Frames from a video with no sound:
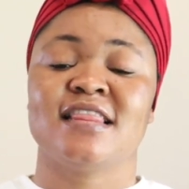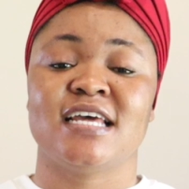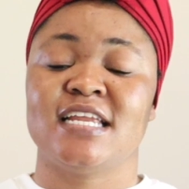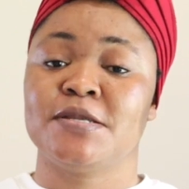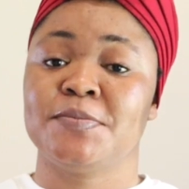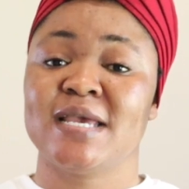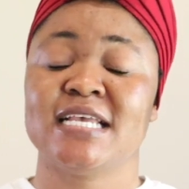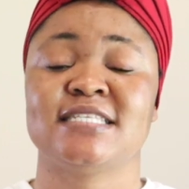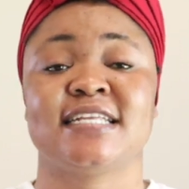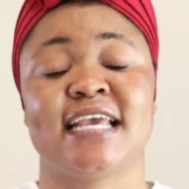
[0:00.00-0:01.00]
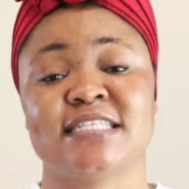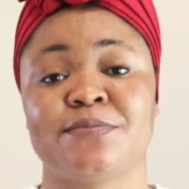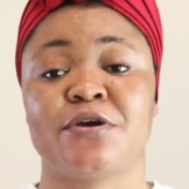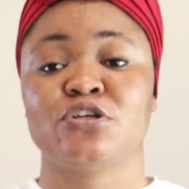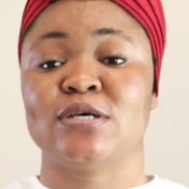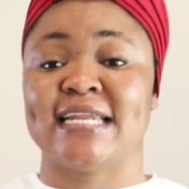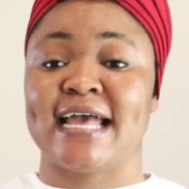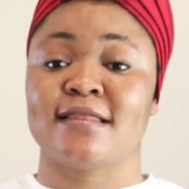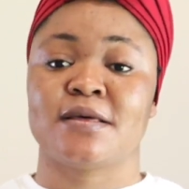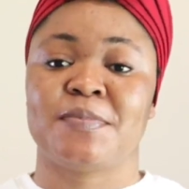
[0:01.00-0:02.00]
then it means that getting married to
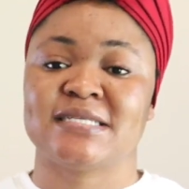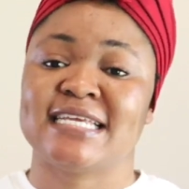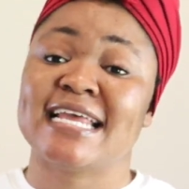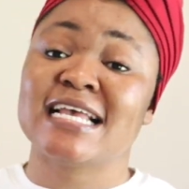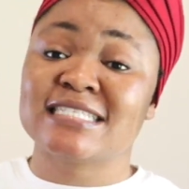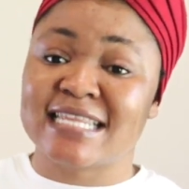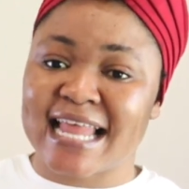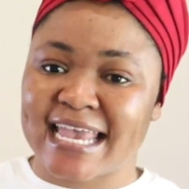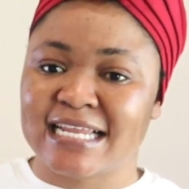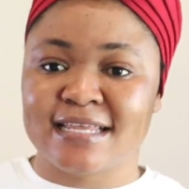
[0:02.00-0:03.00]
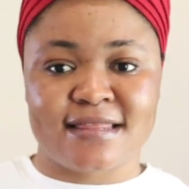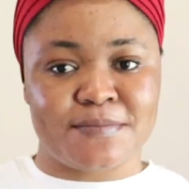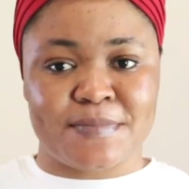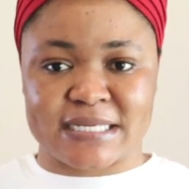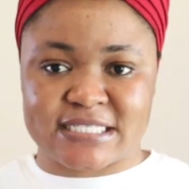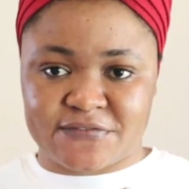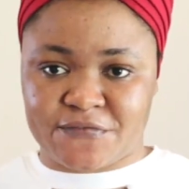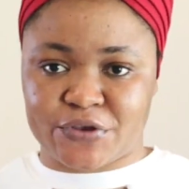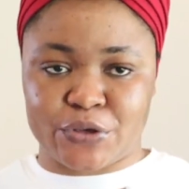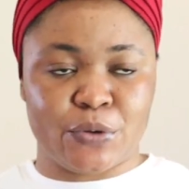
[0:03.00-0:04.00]
an elder person is likely the best
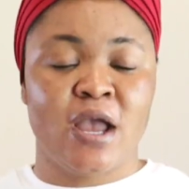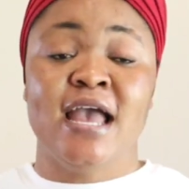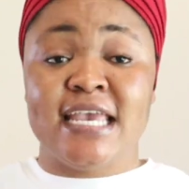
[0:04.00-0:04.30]
for you